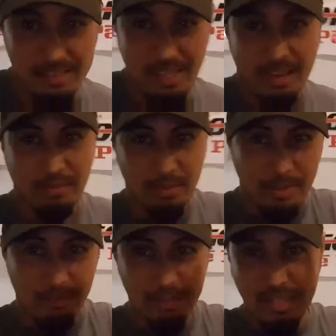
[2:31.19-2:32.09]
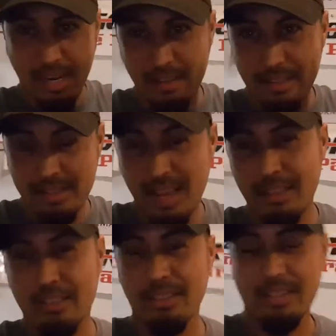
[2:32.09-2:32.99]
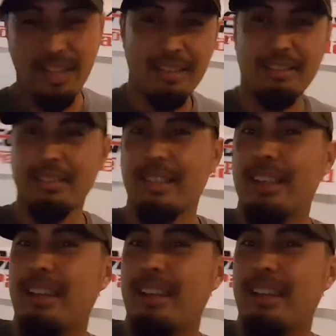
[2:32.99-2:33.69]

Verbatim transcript: It's time for me to retire this Hankook hat.